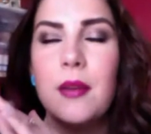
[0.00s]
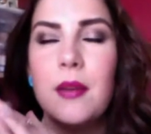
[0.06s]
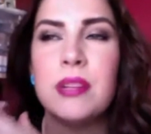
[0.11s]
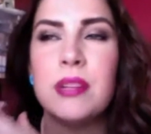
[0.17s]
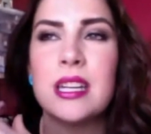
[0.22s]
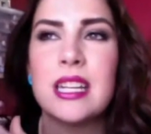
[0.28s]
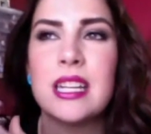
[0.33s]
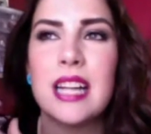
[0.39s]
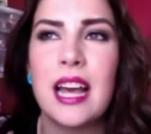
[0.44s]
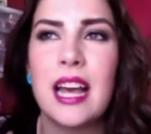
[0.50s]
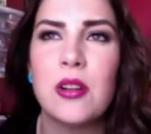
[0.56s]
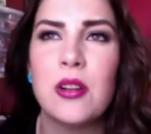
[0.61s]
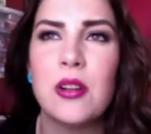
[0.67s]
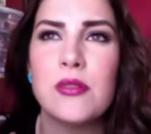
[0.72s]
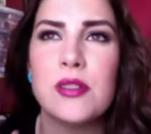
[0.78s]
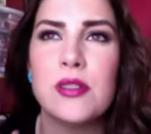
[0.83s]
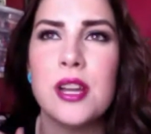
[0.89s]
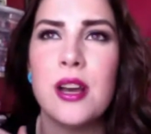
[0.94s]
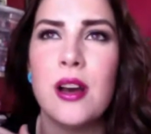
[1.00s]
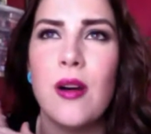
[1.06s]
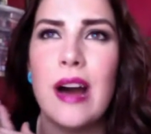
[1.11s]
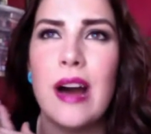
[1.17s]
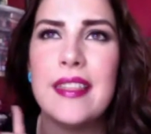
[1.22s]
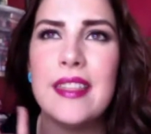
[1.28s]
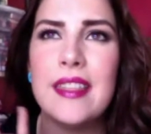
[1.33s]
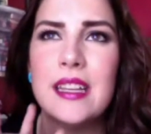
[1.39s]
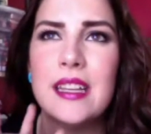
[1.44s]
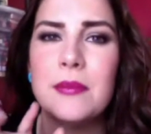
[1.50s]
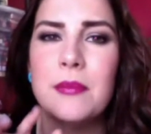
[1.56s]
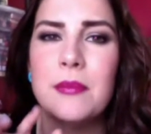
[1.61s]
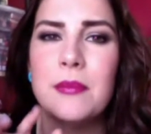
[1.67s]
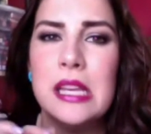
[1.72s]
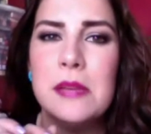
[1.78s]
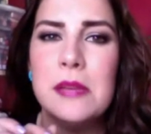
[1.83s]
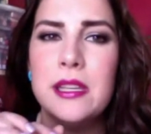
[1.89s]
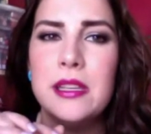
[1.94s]
But I don't know. I think
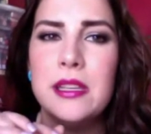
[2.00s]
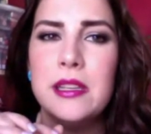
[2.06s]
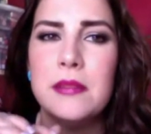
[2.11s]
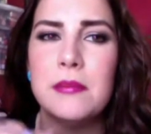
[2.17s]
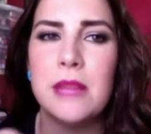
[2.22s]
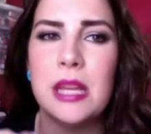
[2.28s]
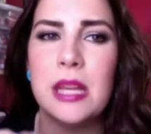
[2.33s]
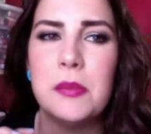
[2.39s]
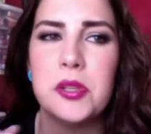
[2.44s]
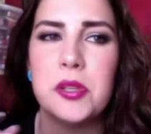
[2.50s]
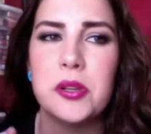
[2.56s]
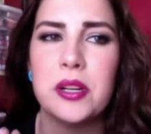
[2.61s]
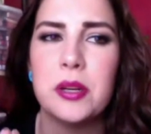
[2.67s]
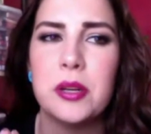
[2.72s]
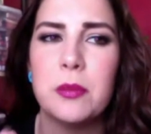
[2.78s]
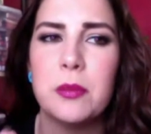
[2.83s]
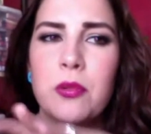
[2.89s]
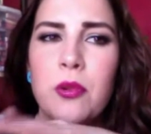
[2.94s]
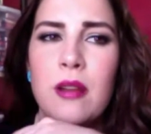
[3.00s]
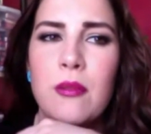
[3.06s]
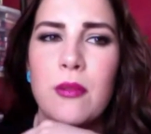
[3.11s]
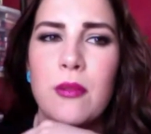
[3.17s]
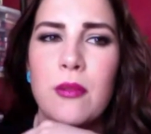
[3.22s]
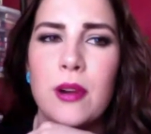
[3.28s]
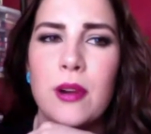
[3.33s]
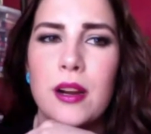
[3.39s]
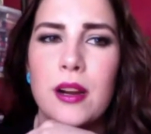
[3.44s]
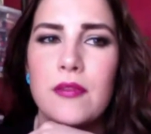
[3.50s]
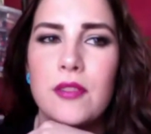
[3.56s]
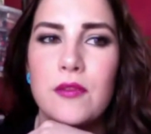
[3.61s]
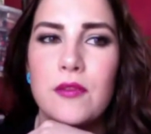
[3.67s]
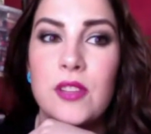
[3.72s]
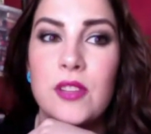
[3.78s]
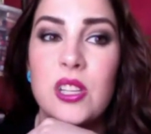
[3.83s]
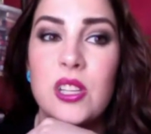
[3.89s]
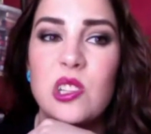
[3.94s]
maybe you're at a point where if
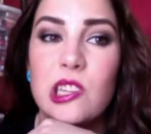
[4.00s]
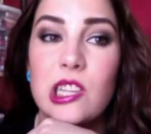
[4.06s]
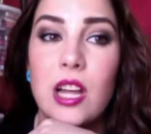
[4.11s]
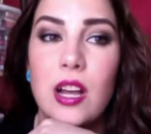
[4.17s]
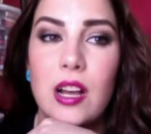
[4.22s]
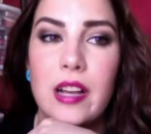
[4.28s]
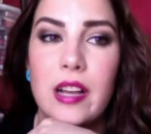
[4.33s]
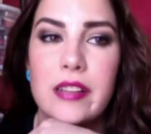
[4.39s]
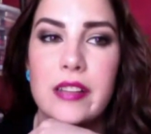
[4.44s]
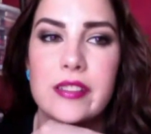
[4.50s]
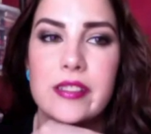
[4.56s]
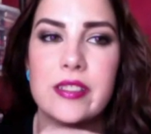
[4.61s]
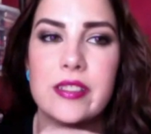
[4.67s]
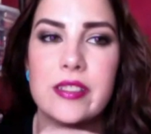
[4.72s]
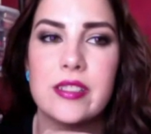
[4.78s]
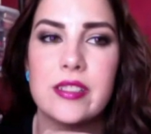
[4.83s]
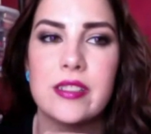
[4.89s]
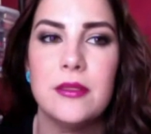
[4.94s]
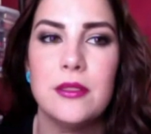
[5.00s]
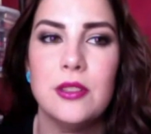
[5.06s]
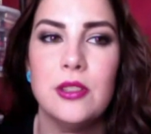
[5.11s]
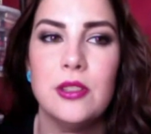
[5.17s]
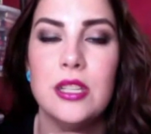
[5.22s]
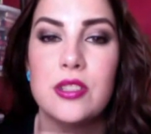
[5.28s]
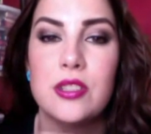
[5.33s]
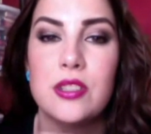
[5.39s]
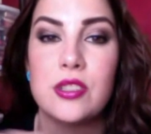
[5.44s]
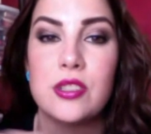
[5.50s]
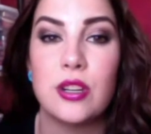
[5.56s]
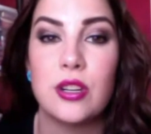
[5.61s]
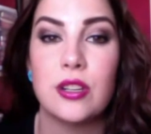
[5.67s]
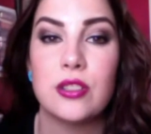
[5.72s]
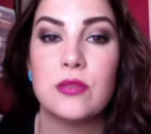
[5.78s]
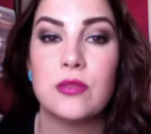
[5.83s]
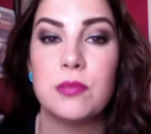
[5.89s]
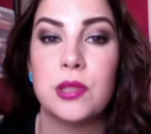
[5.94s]
you feel lost, like you need to
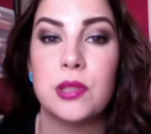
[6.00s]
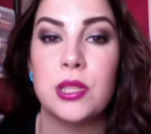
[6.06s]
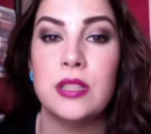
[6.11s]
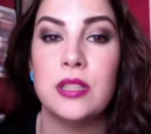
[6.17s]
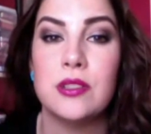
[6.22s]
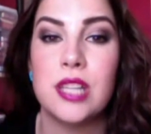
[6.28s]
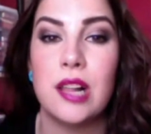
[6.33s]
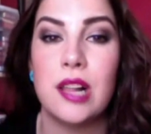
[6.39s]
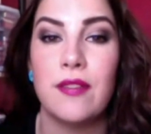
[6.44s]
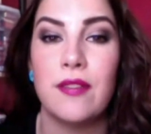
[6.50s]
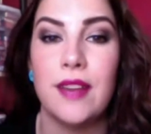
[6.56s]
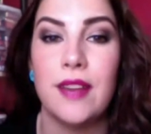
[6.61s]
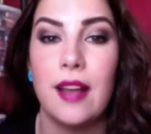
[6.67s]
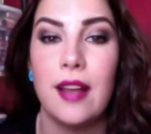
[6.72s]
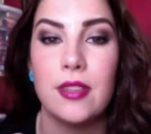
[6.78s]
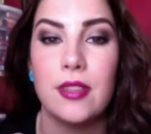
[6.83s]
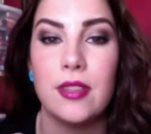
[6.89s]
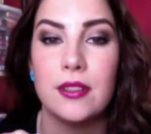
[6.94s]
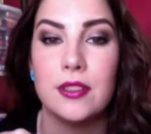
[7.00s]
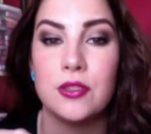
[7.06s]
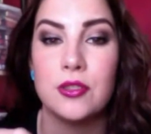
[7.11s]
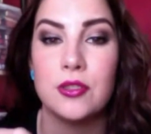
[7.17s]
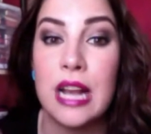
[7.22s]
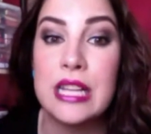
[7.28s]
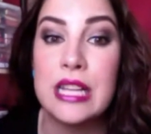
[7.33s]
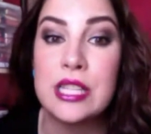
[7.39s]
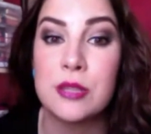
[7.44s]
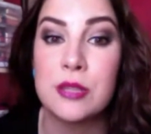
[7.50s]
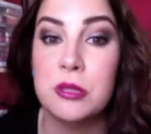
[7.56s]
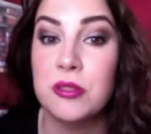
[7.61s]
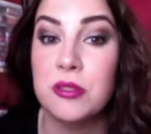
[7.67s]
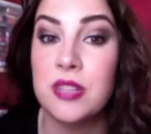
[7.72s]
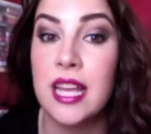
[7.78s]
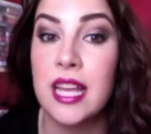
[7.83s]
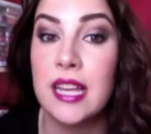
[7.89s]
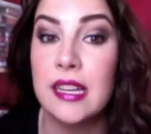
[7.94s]
start putting yourself out there to try some
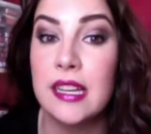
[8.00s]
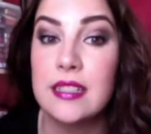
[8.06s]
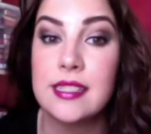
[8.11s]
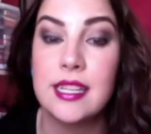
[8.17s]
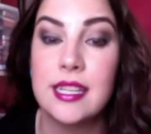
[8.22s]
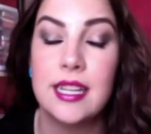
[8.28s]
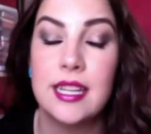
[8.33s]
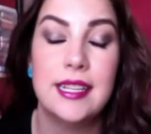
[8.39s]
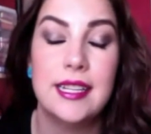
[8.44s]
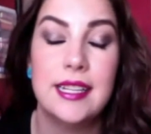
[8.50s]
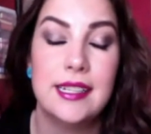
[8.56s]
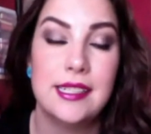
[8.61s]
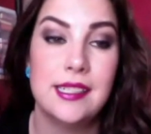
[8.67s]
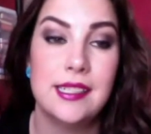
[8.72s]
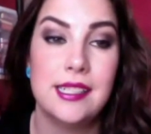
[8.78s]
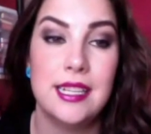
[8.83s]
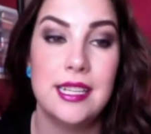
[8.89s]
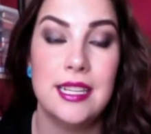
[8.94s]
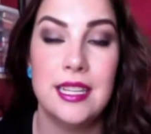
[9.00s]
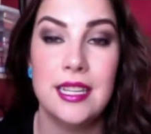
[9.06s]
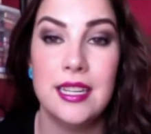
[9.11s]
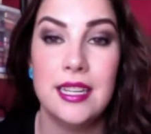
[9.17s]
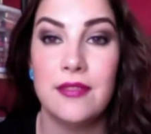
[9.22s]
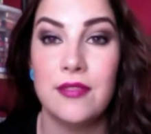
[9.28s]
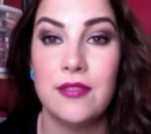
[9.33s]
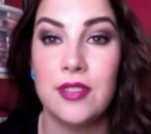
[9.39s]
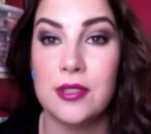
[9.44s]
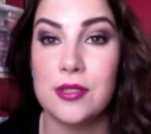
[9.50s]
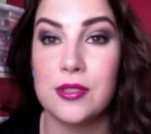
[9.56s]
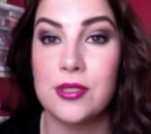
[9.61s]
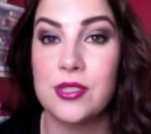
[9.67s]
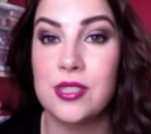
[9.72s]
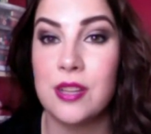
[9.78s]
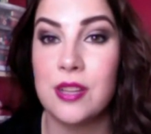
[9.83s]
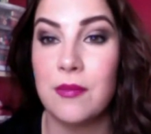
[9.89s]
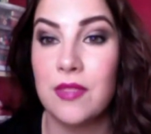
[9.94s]
new things, seeing if
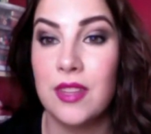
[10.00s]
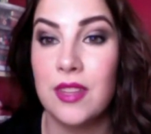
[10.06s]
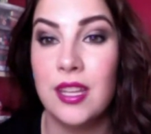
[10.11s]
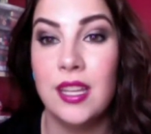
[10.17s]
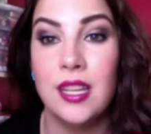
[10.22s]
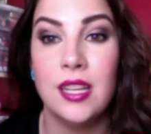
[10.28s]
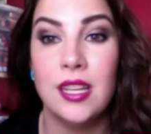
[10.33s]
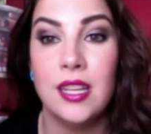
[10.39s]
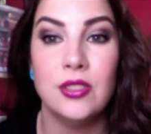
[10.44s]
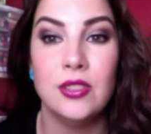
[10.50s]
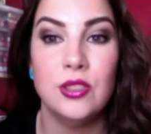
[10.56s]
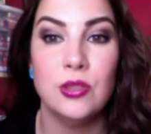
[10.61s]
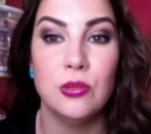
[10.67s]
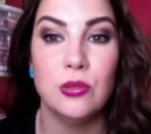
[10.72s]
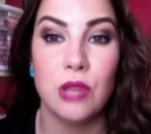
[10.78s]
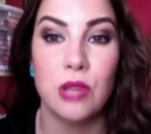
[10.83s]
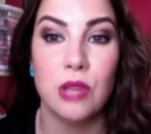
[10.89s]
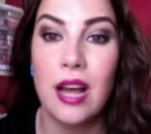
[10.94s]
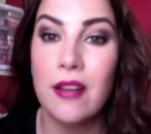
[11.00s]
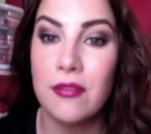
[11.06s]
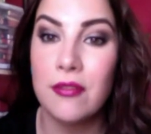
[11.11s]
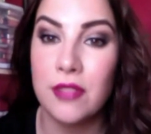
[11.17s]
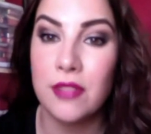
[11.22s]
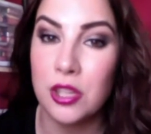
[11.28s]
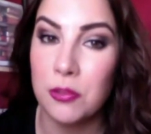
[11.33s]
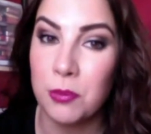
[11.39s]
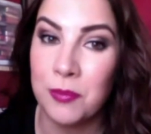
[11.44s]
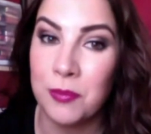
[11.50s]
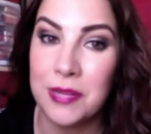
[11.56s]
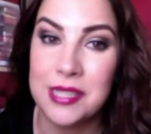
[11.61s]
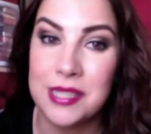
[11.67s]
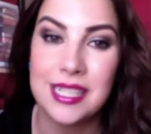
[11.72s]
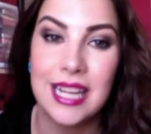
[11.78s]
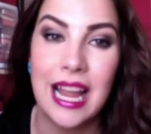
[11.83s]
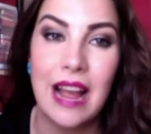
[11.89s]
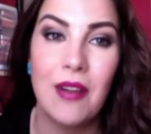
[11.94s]
there's something you love that you've been
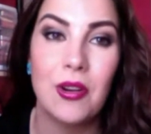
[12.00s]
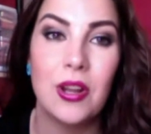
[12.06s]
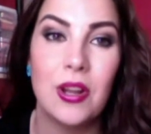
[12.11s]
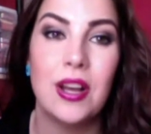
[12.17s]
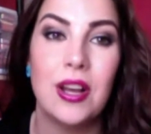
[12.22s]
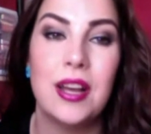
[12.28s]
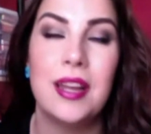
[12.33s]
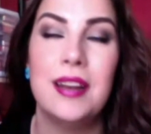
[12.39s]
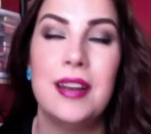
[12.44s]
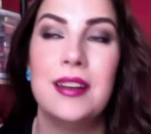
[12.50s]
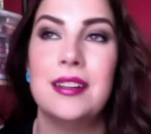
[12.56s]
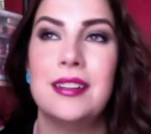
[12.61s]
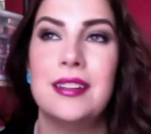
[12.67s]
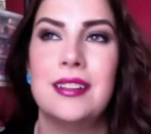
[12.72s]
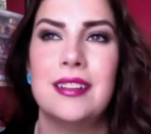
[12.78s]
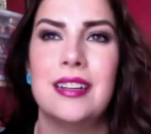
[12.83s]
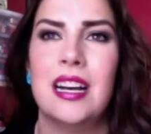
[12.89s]
missing out on.